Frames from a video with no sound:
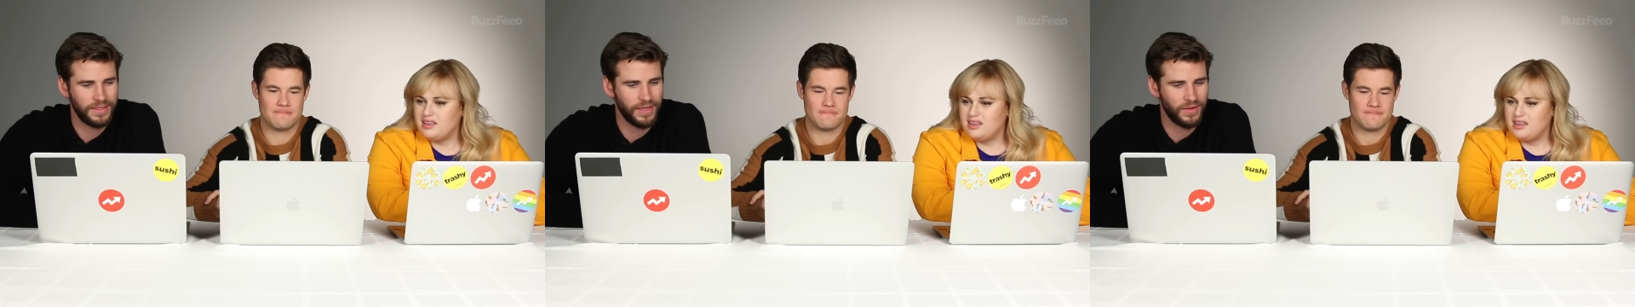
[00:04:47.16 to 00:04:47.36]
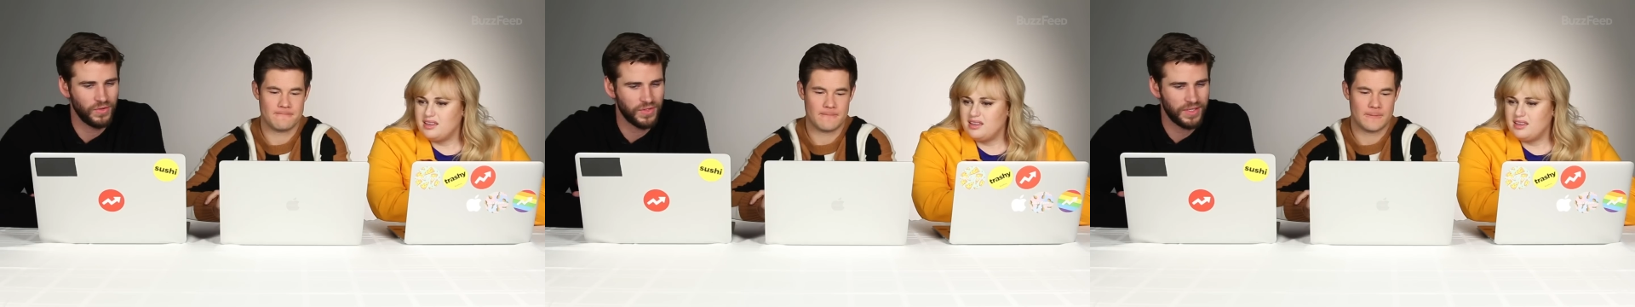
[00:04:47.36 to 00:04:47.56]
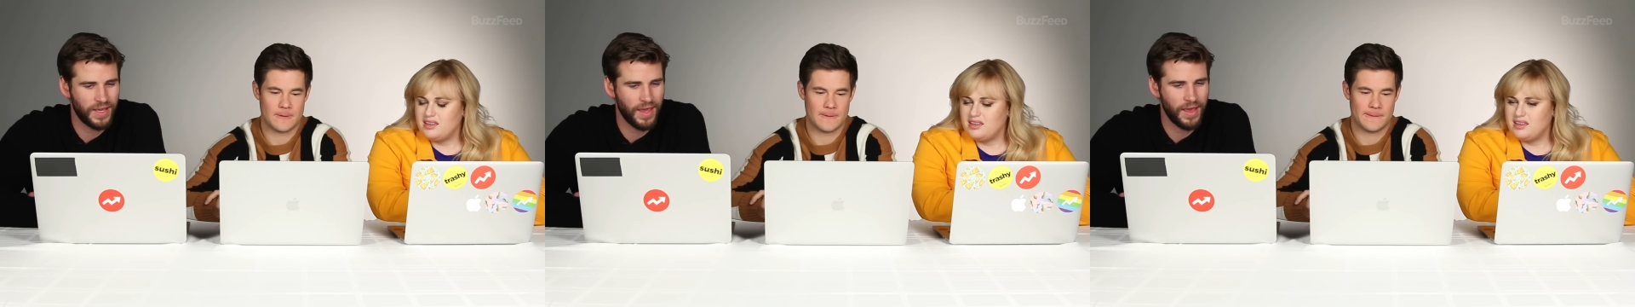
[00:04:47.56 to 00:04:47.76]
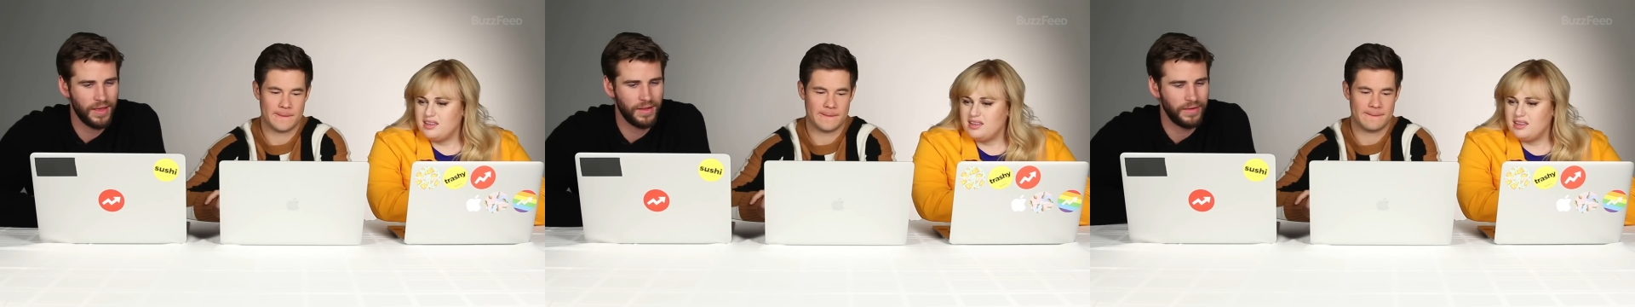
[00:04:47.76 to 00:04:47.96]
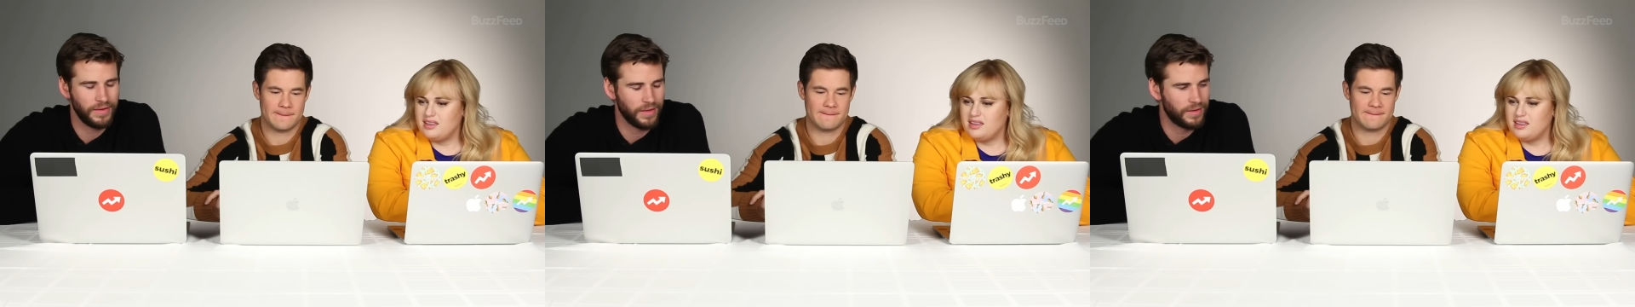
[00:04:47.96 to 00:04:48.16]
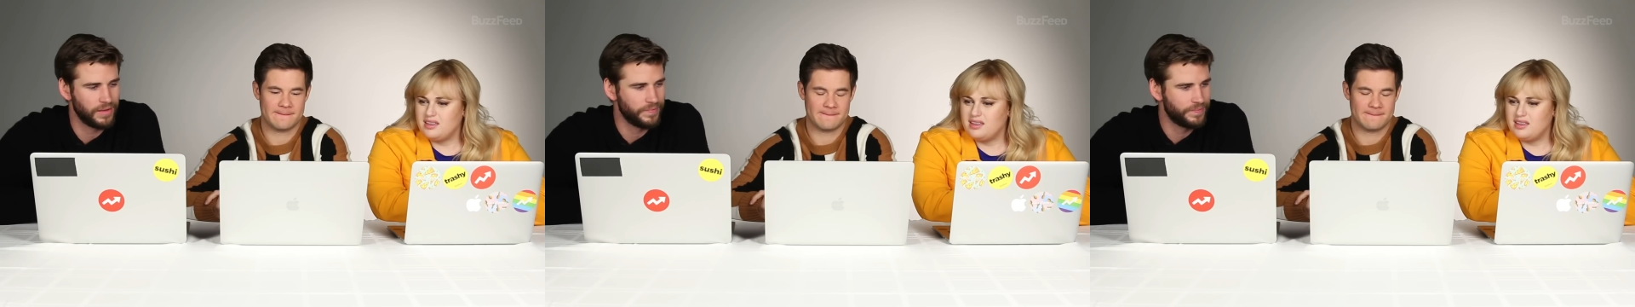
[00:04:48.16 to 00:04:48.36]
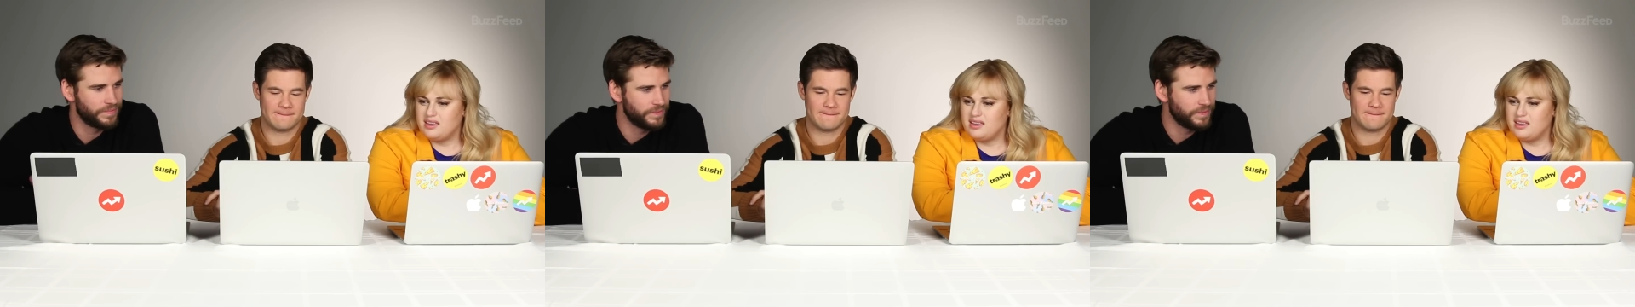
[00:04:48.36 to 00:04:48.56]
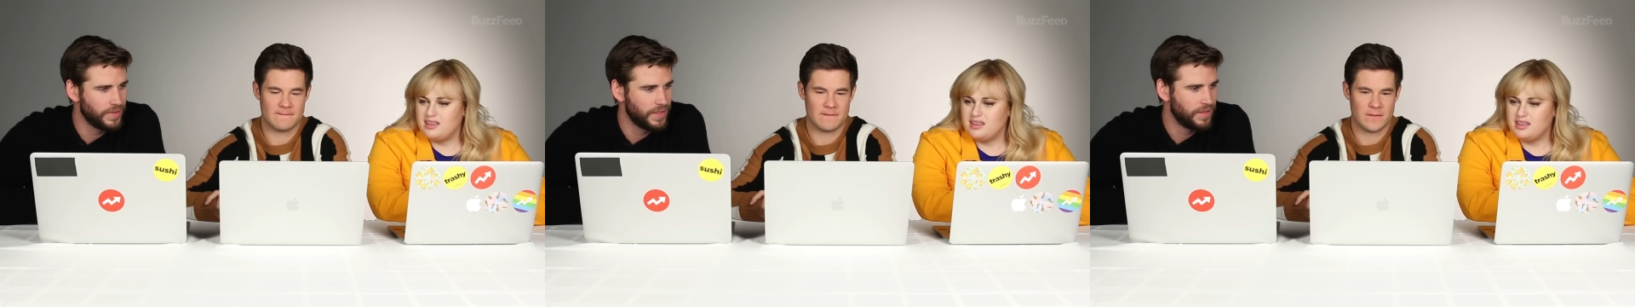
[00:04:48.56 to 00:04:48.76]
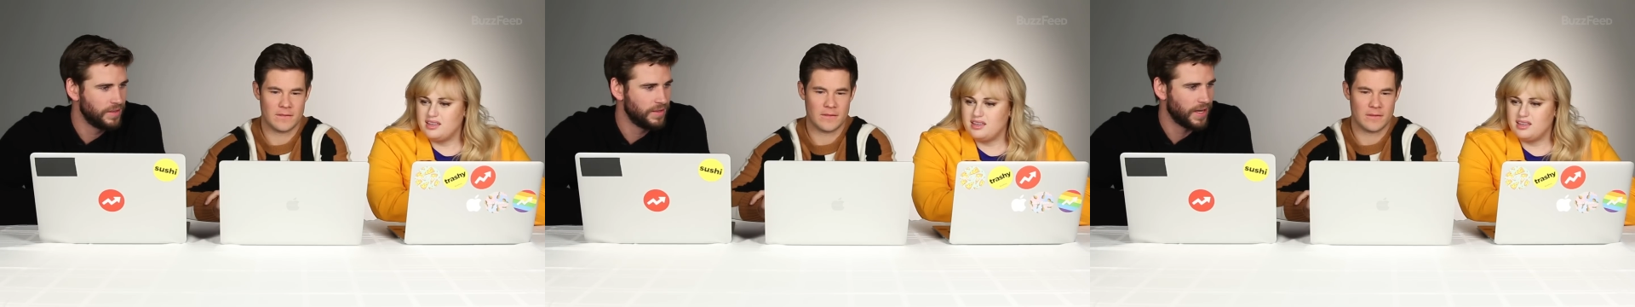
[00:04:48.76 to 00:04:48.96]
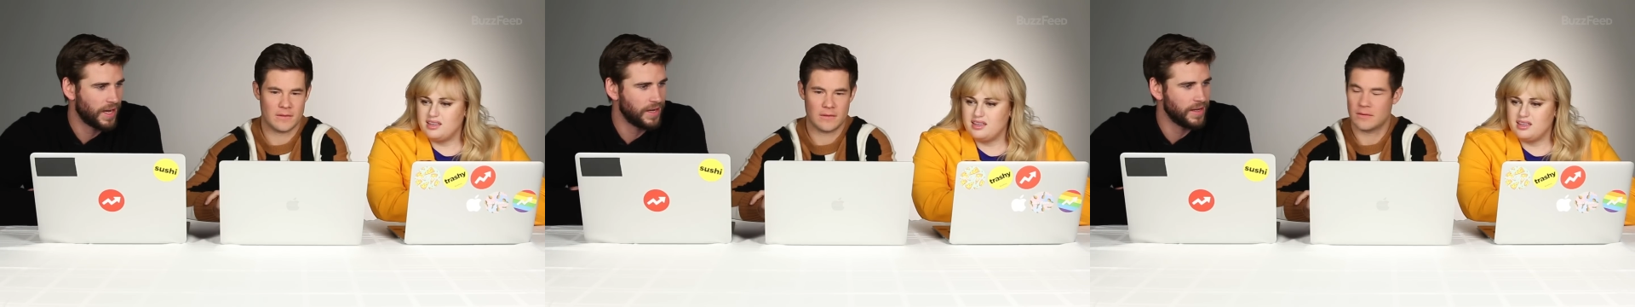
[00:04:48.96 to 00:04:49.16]
Speaker 1: You get all scared and you gotta
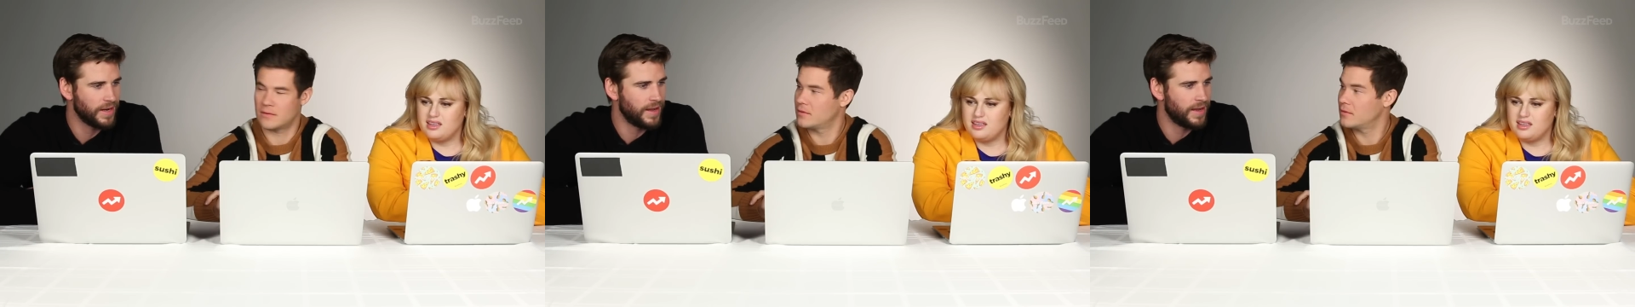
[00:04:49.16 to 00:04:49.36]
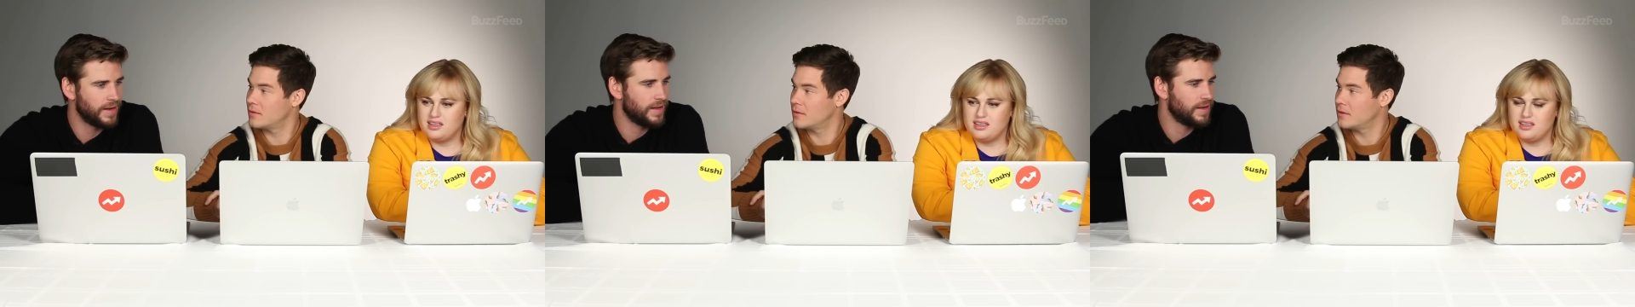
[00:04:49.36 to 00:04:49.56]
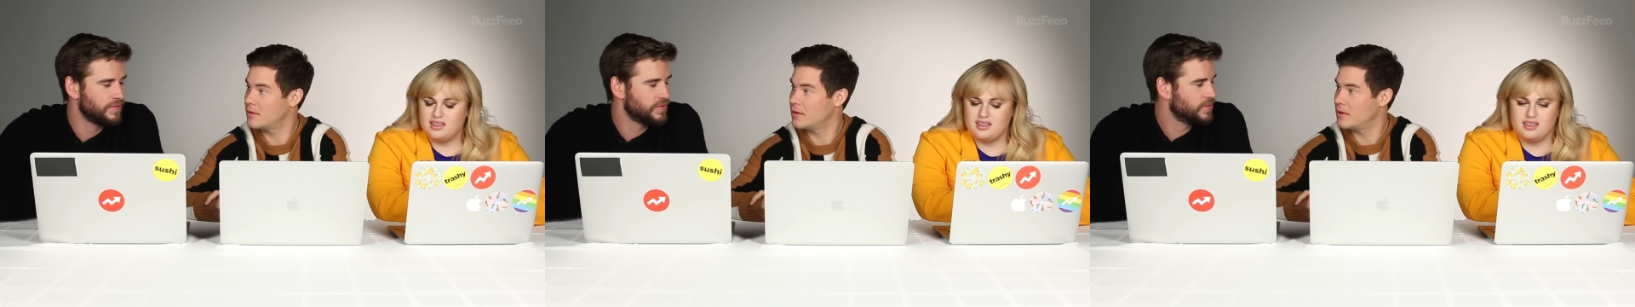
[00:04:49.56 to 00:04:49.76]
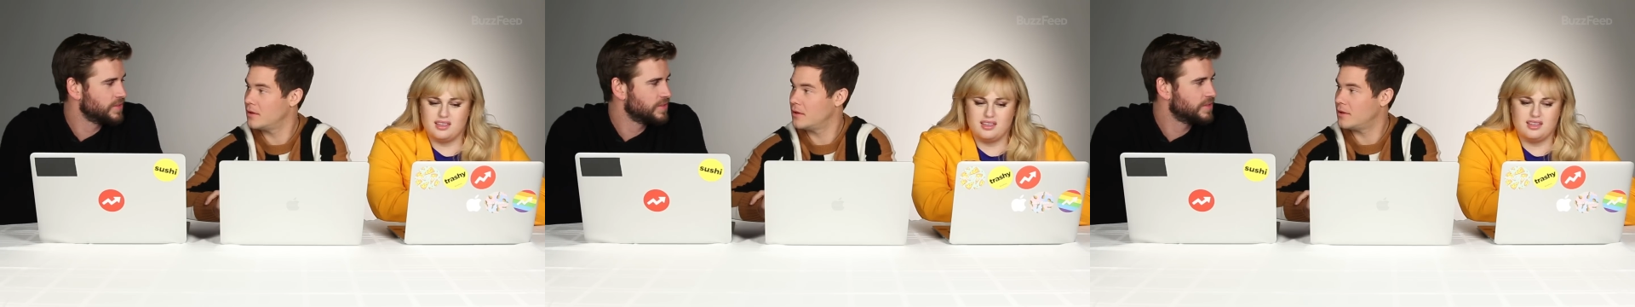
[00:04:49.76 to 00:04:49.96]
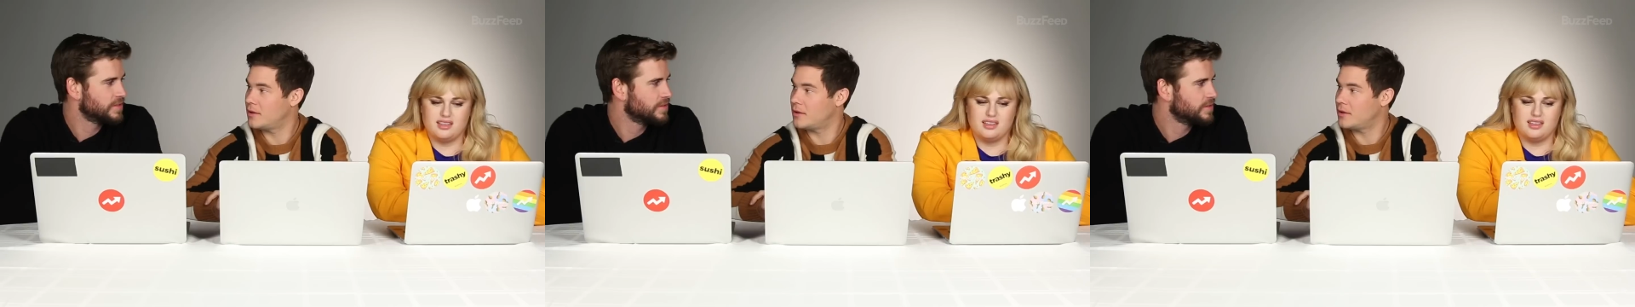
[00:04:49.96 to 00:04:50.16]
hug it out afterwards,